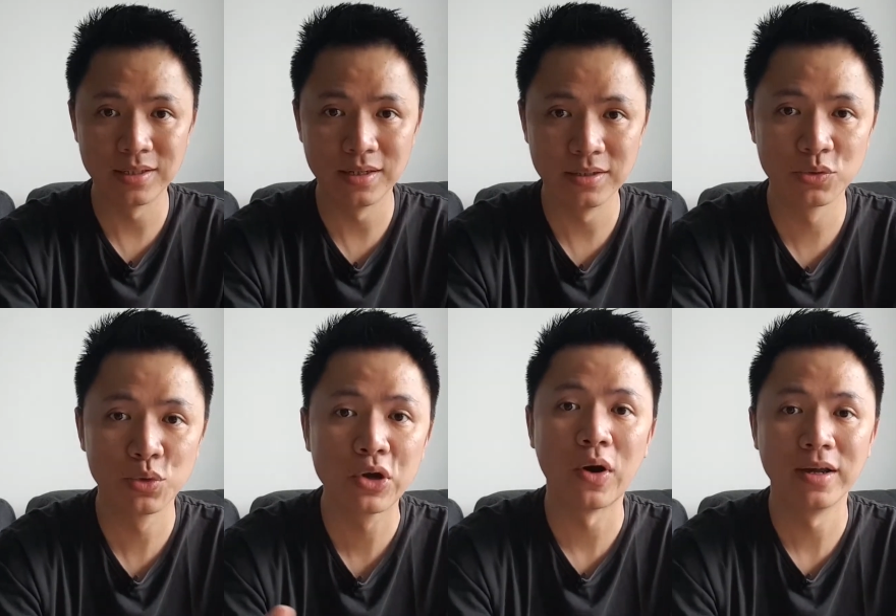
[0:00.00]
is
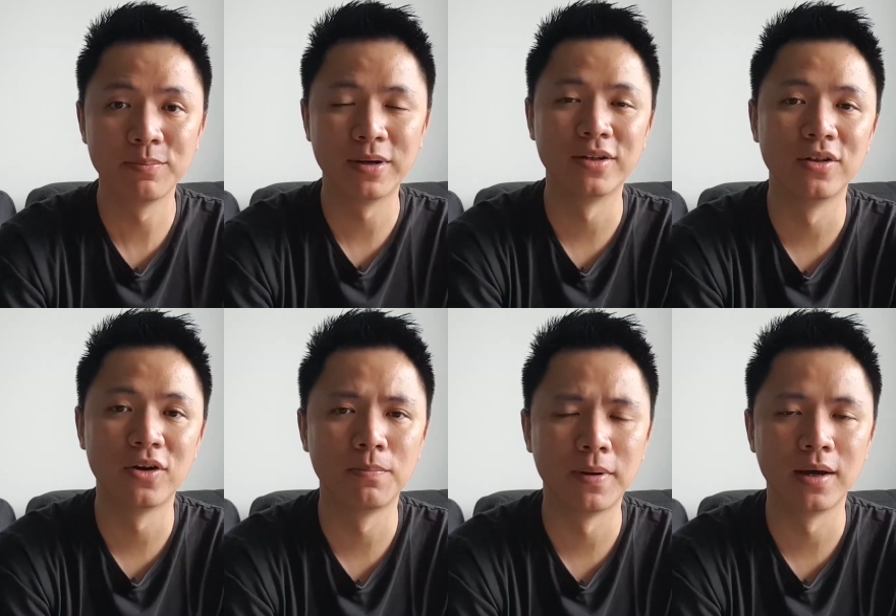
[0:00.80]
required by the
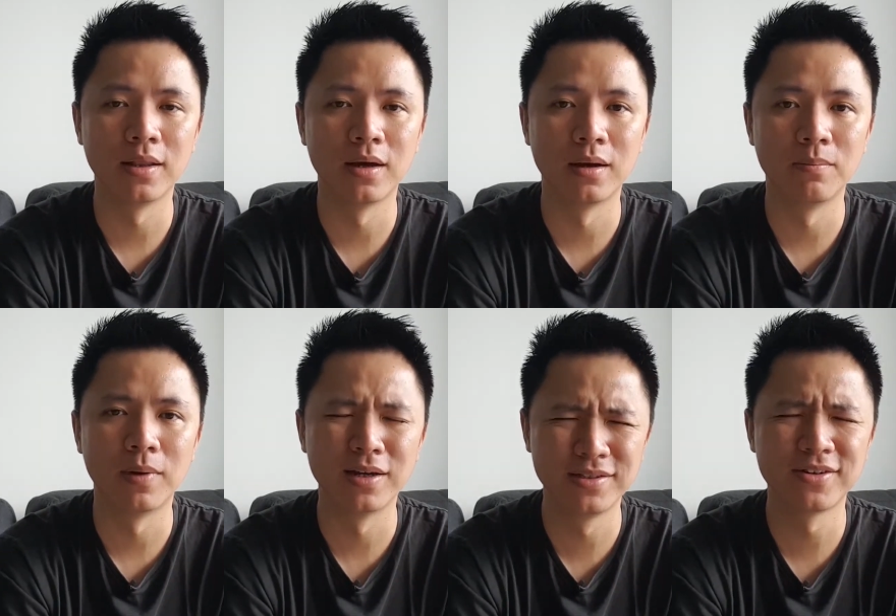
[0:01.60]
law, but
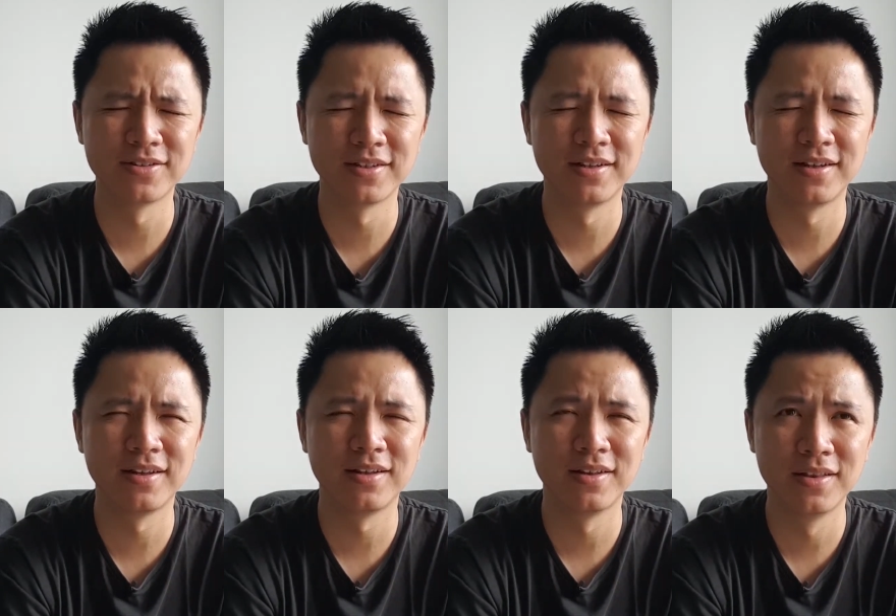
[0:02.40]
I still consider
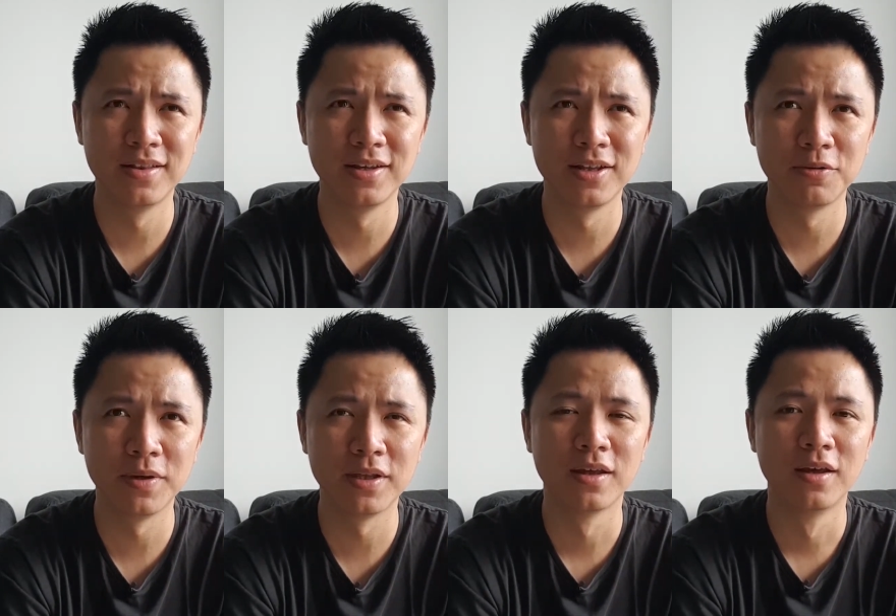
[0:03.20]
that a little
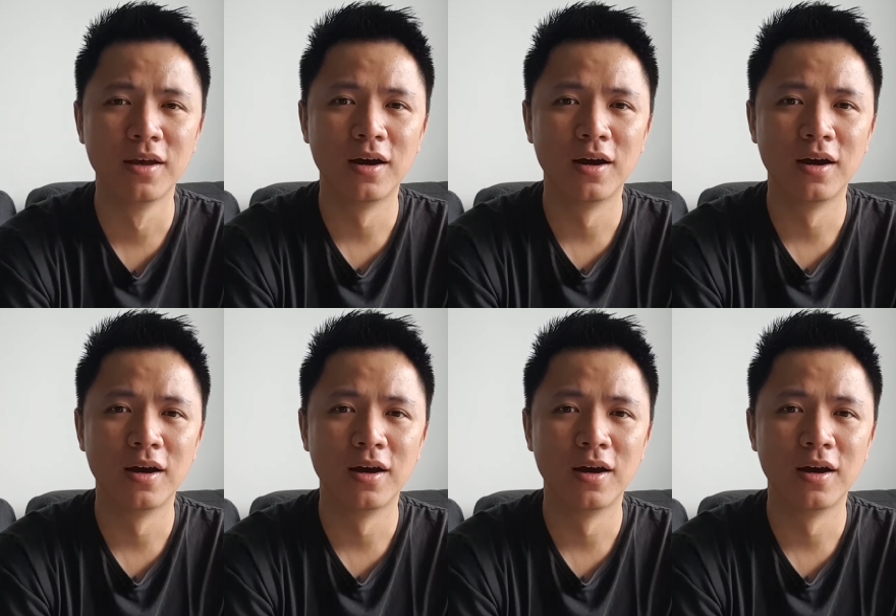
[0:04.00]
bit